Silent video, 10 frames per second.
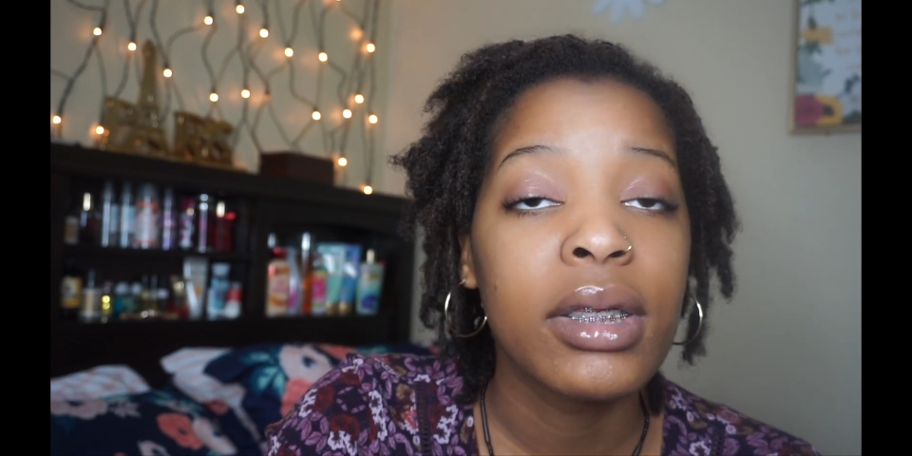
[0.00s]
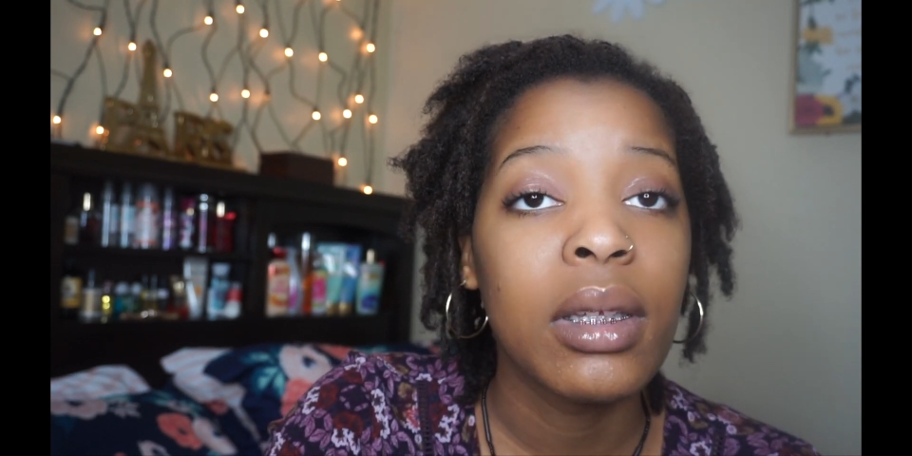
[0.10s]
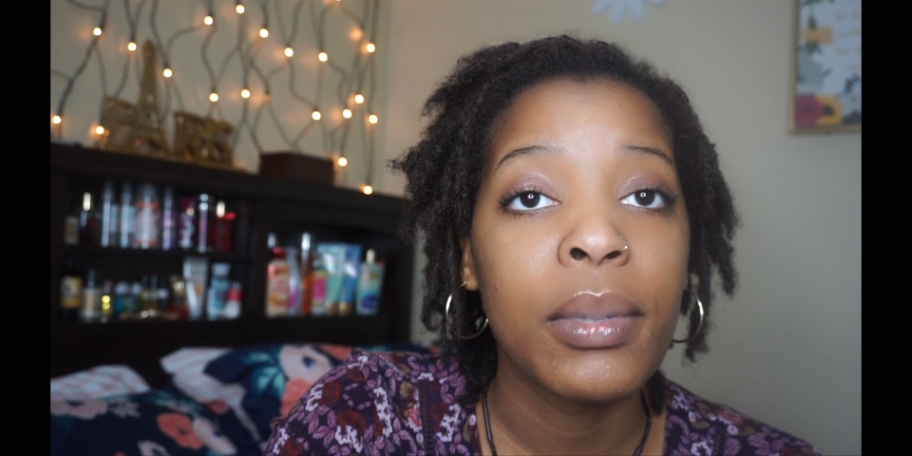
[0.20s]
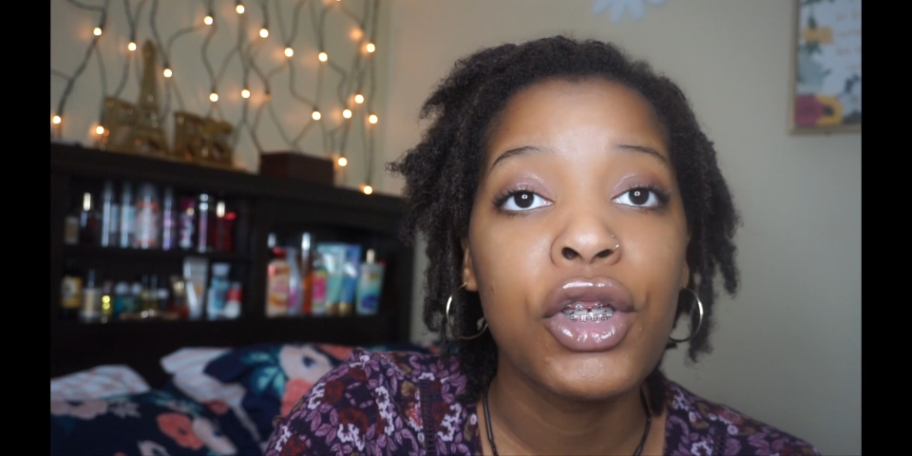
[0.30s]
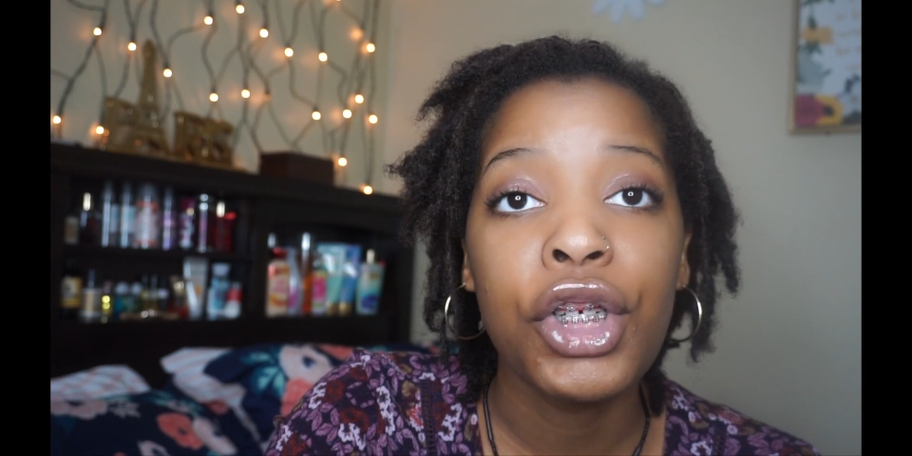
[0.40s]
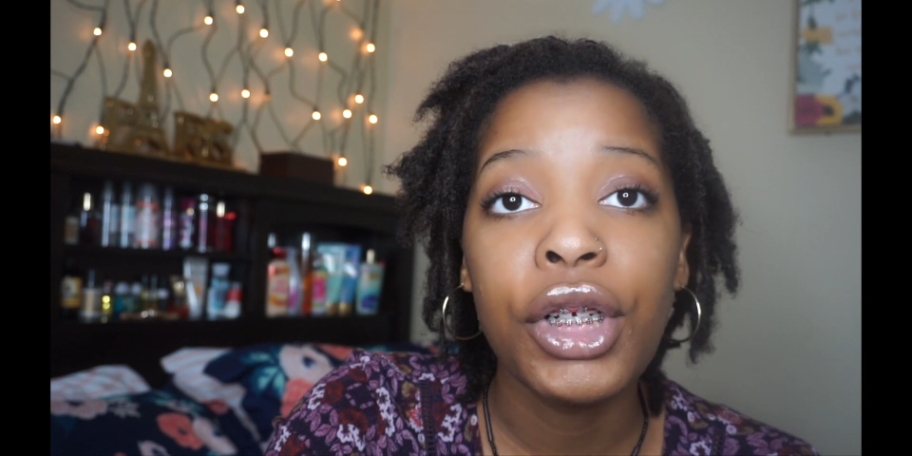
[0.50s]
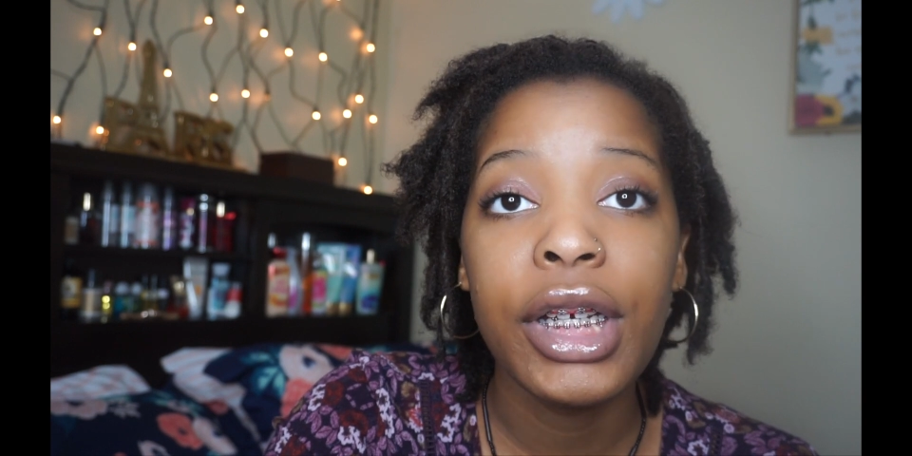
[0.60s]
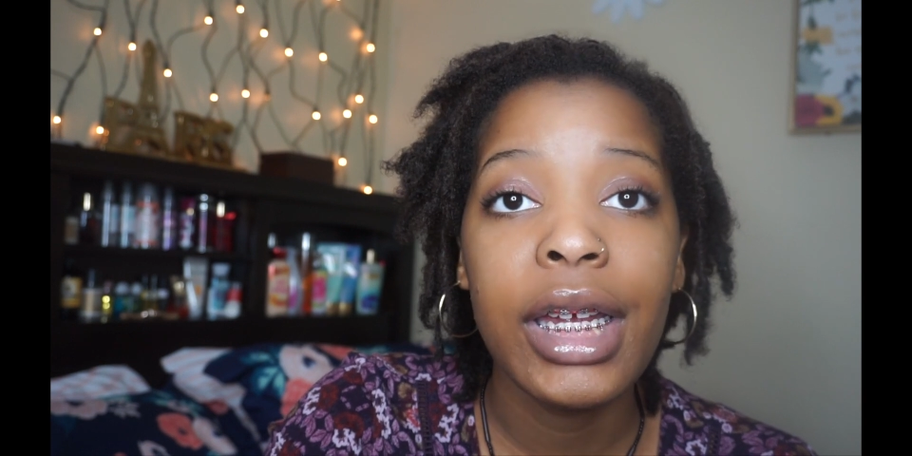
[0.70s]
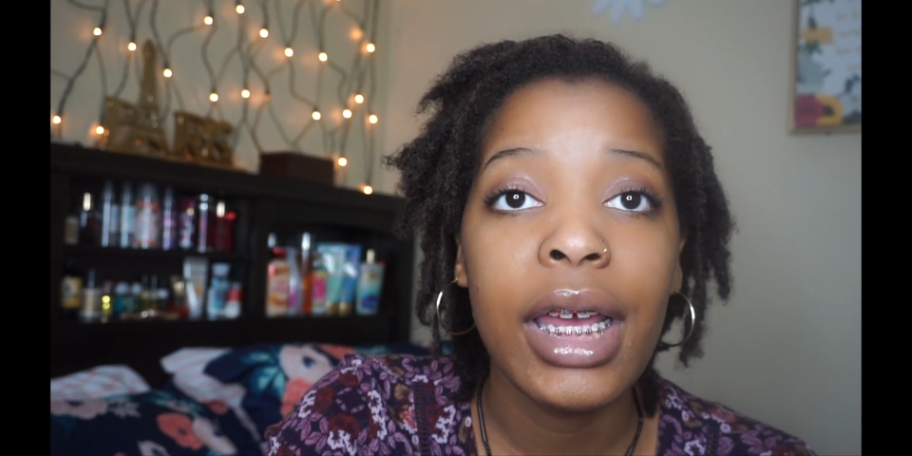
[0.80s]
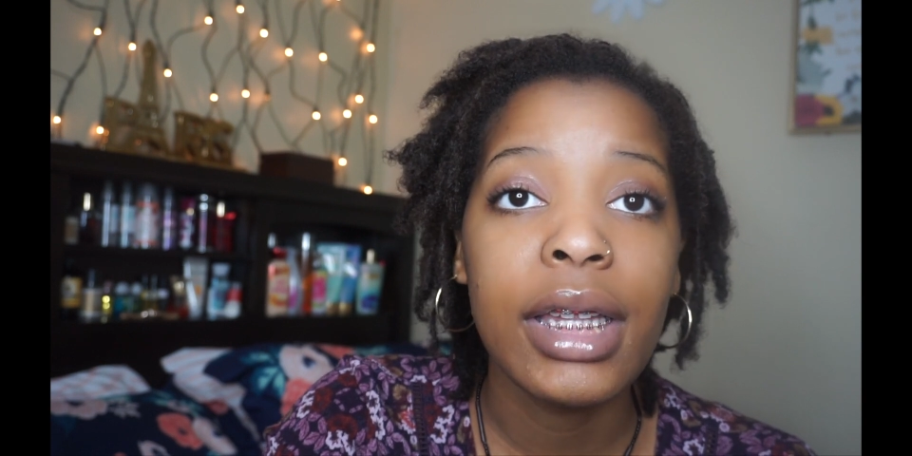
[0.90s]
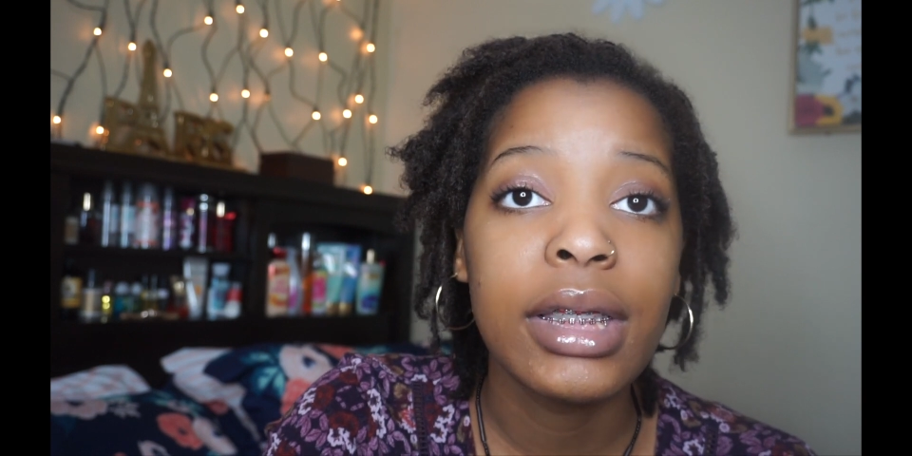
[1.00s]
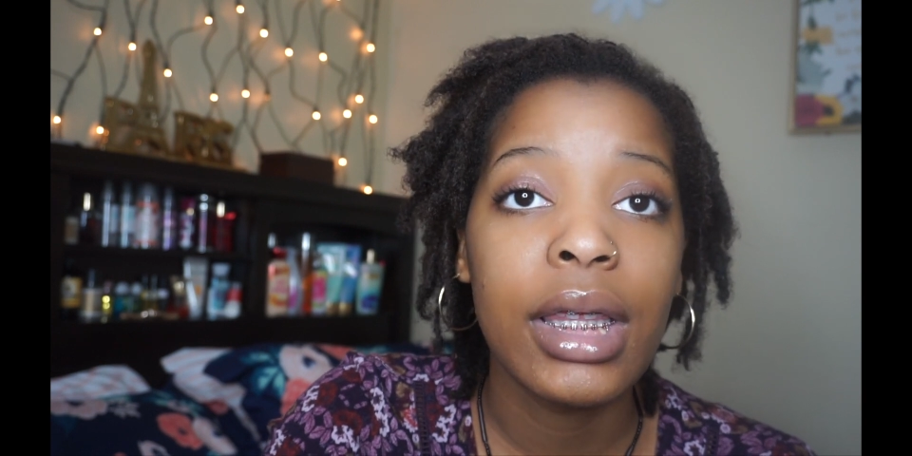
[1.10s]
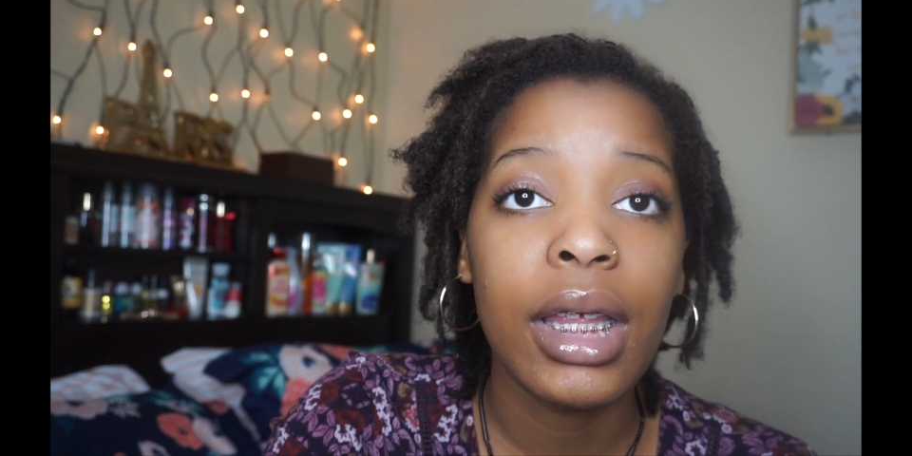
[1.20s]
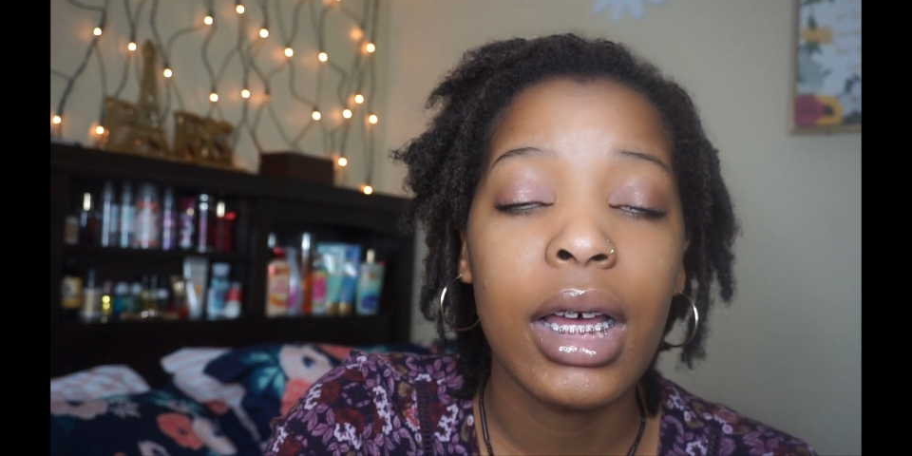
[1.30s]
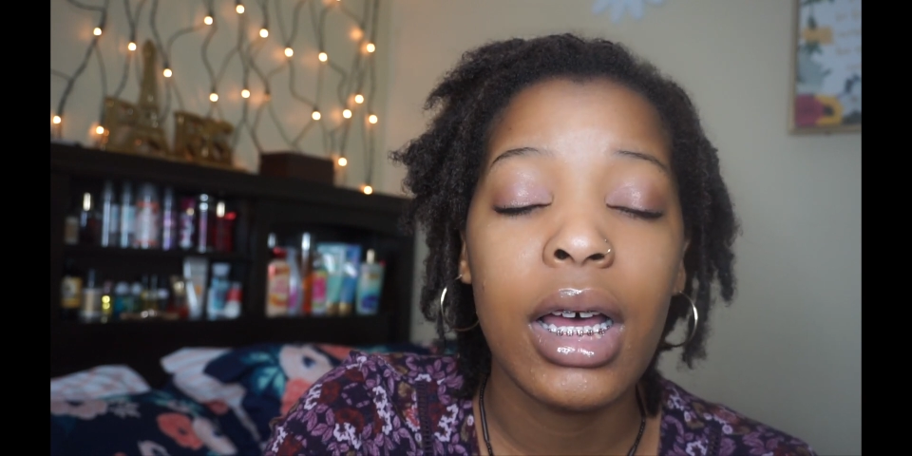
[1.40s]
it's the maturing, it's
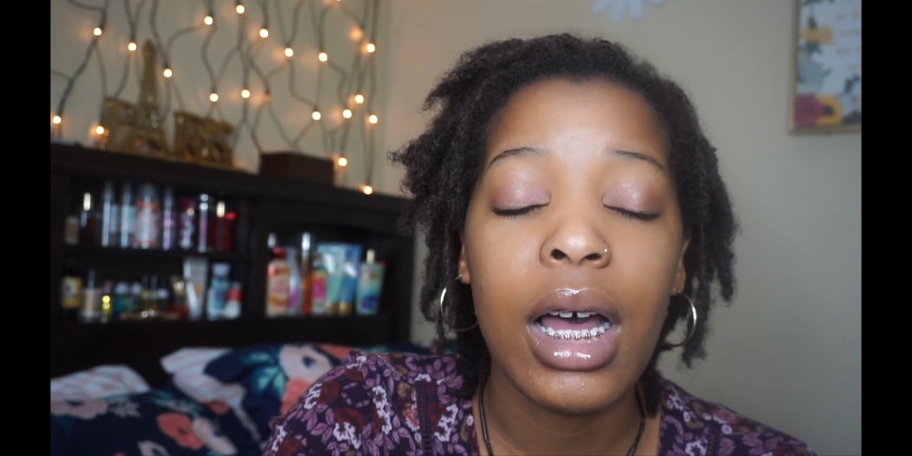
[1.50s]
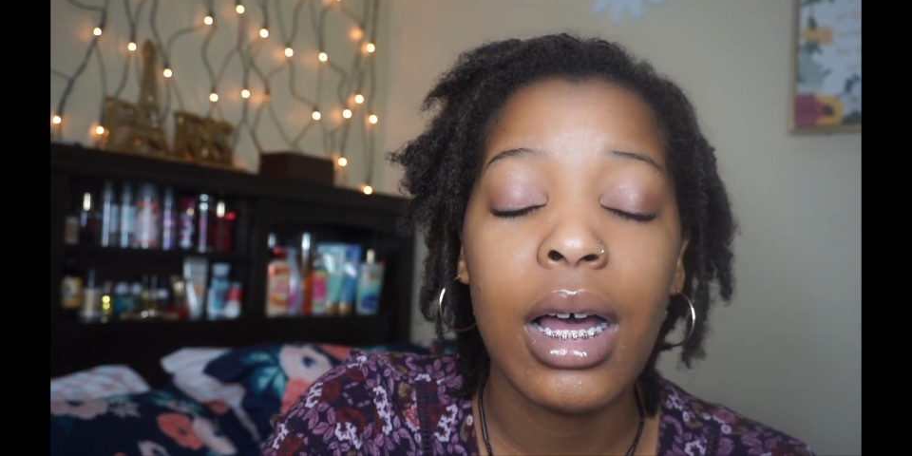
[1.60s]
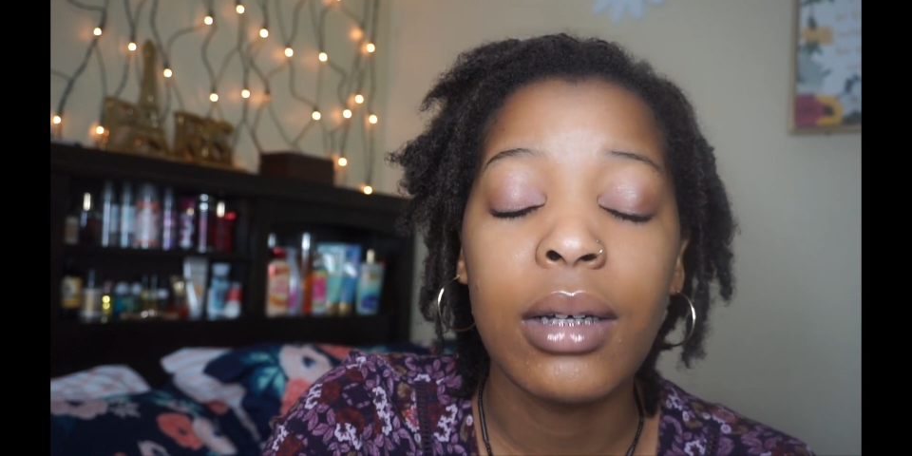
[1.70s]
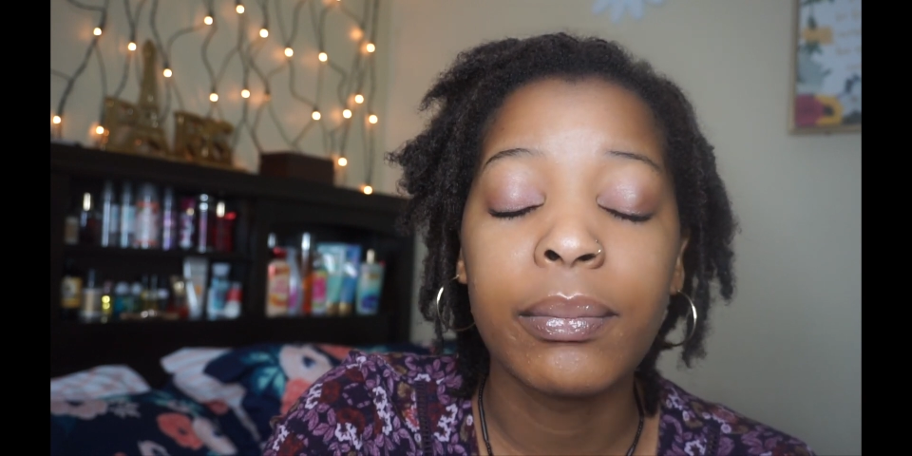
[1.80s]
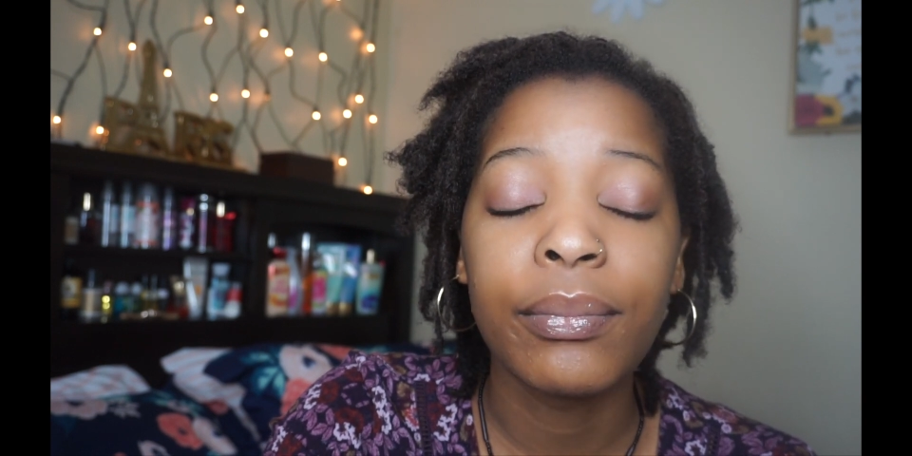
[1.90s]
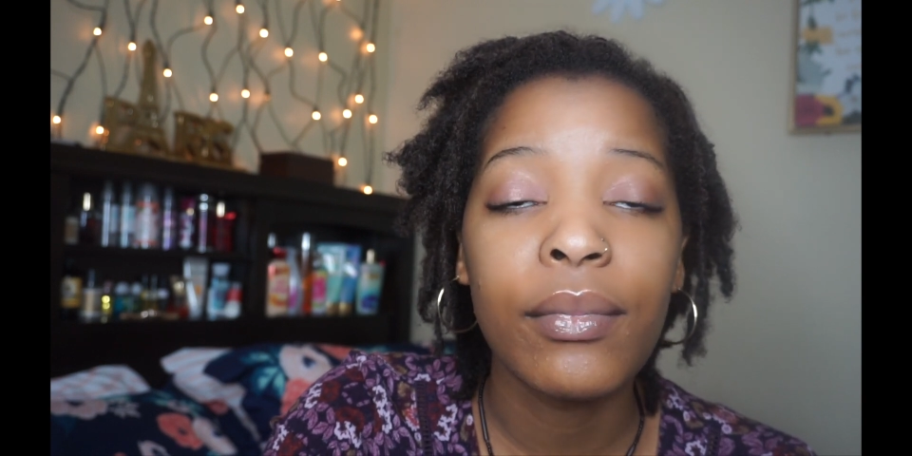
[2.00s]
the um,